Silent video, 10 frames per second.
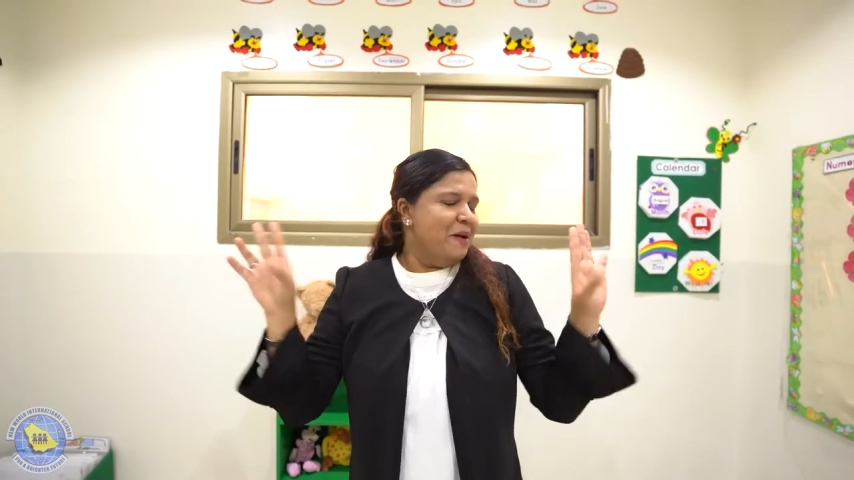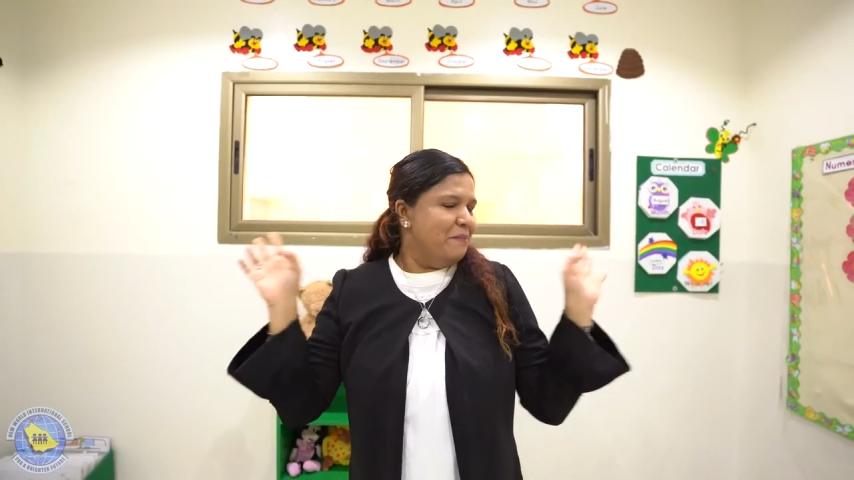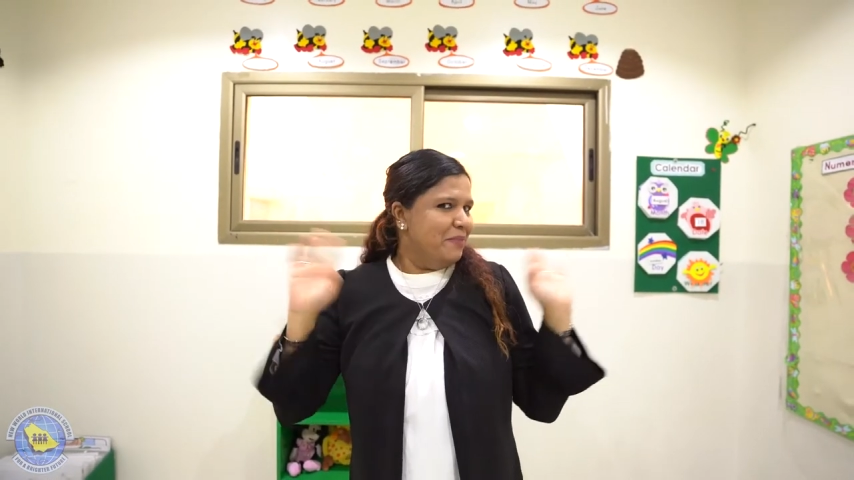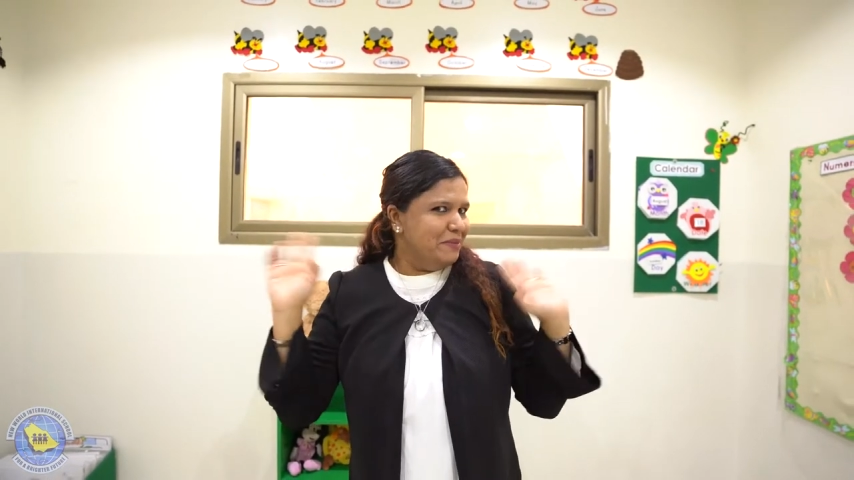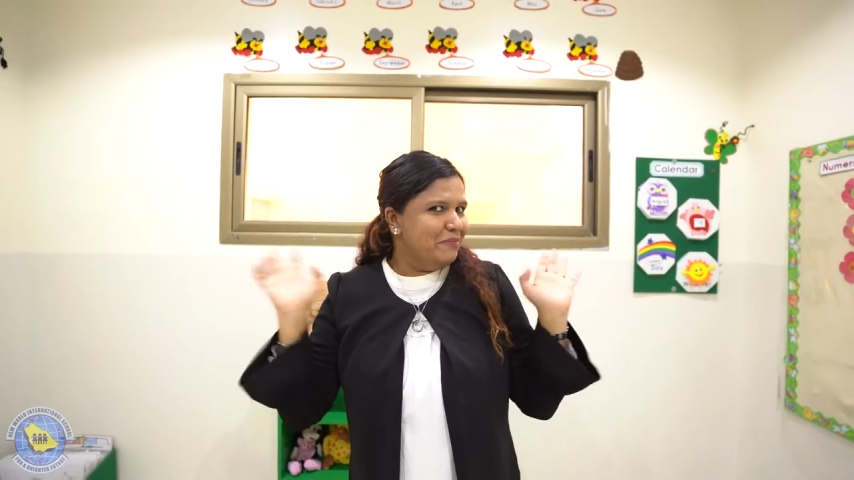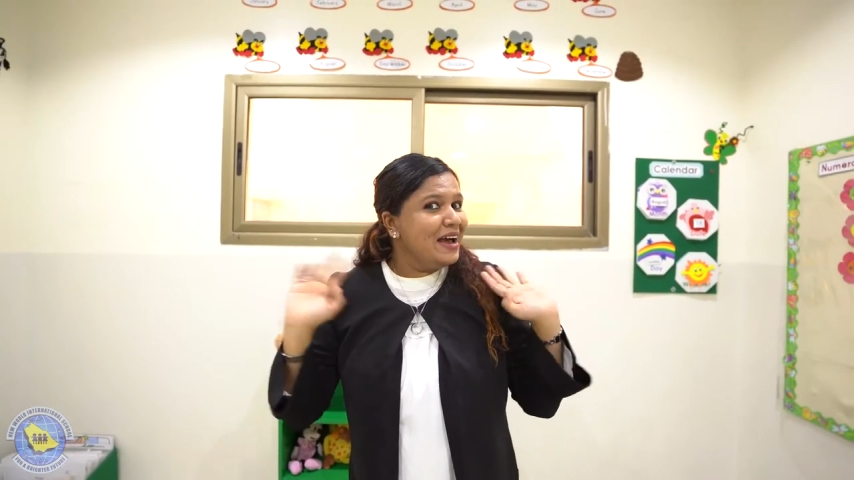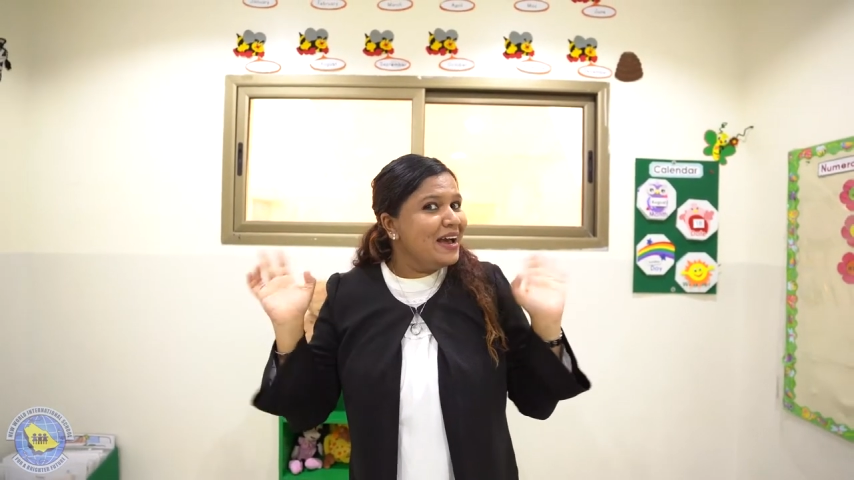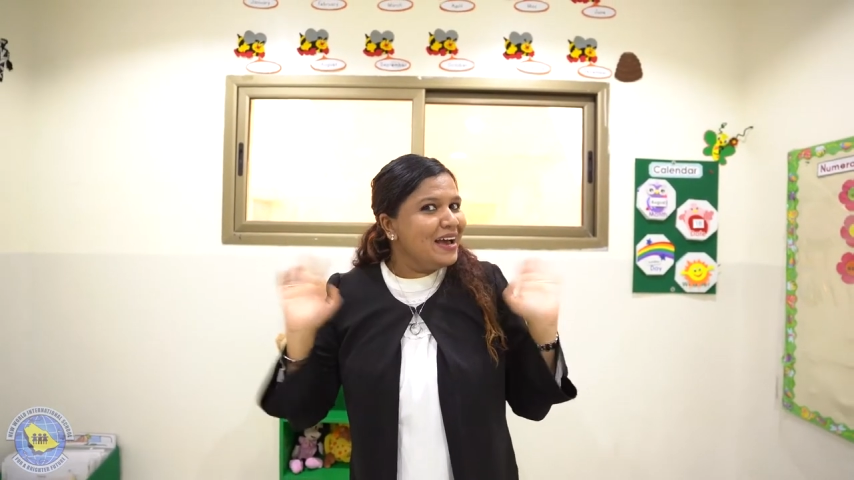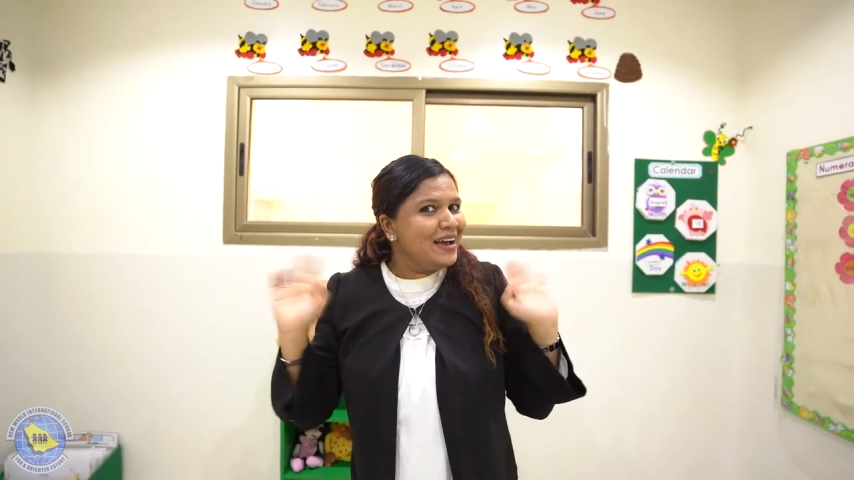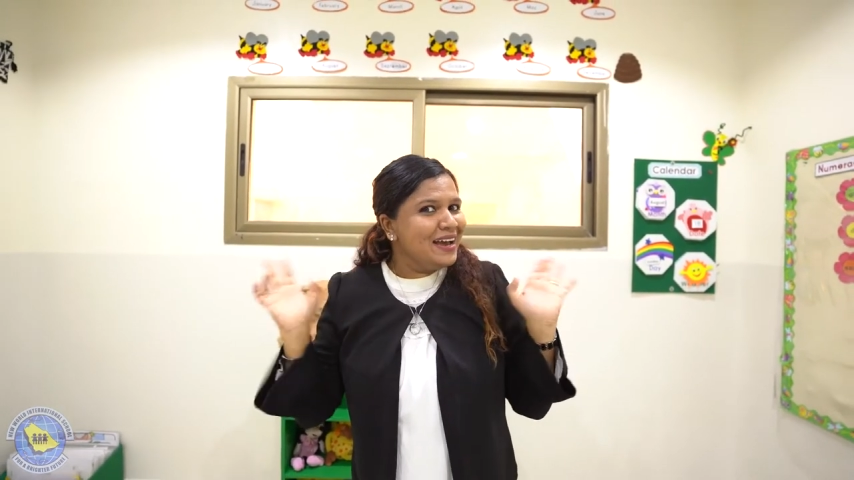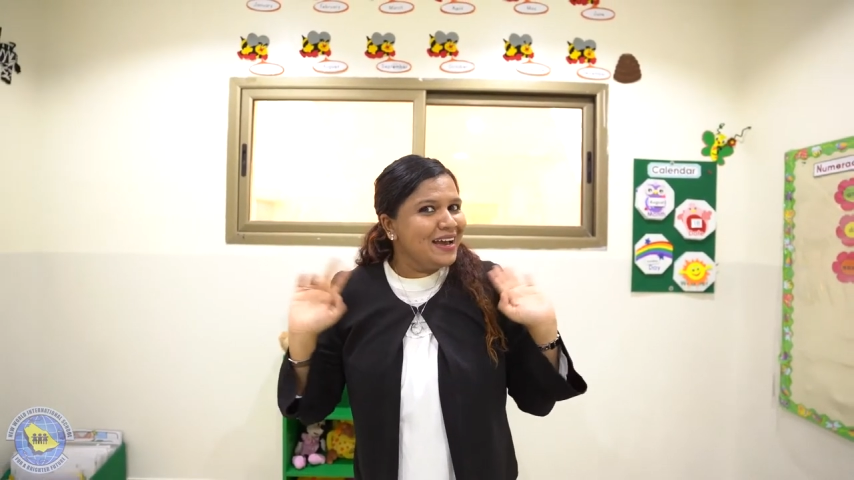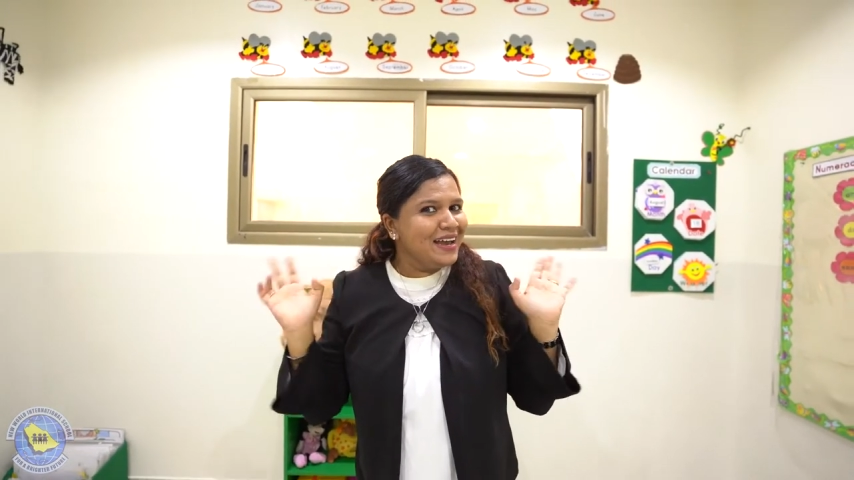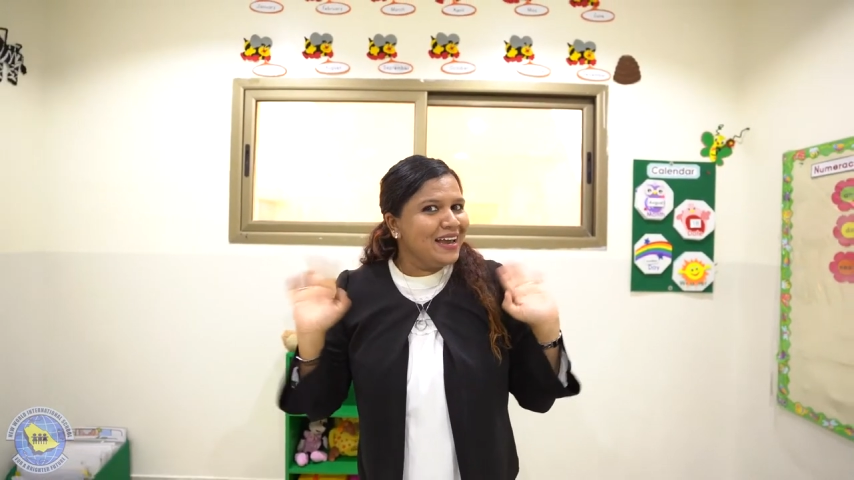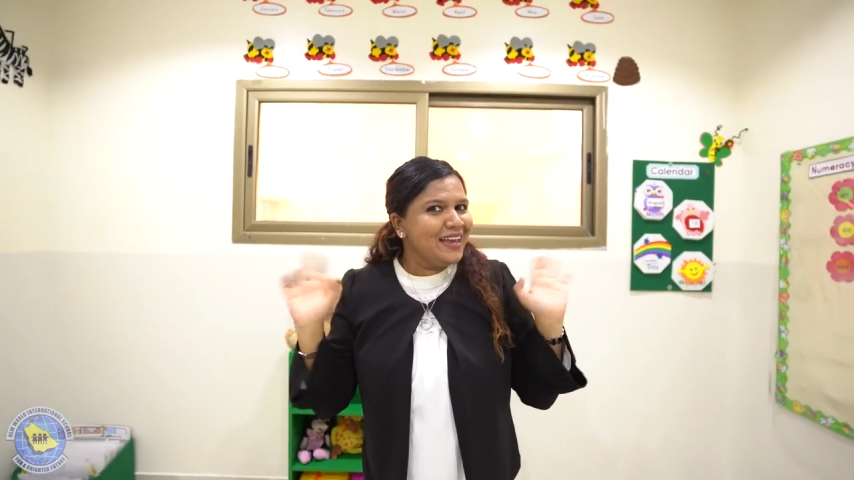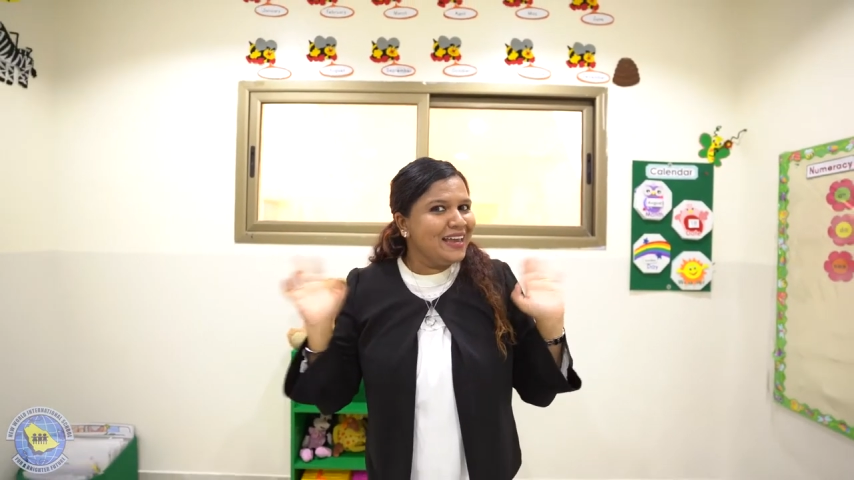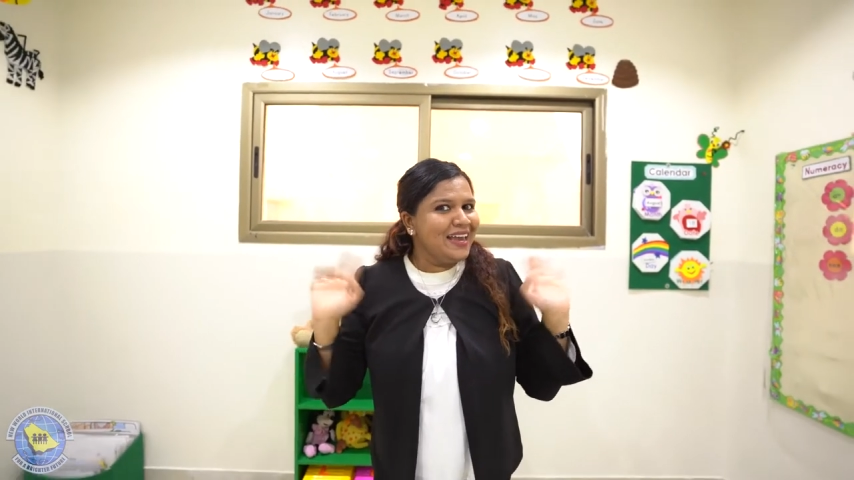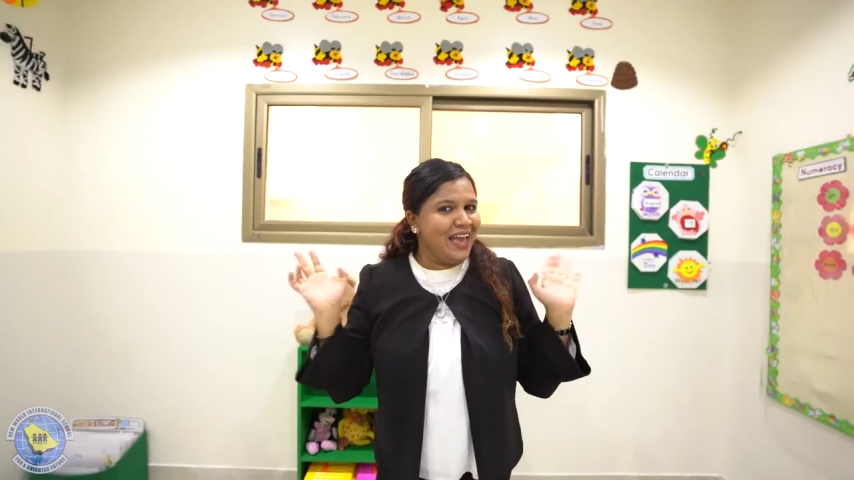Bye-bye.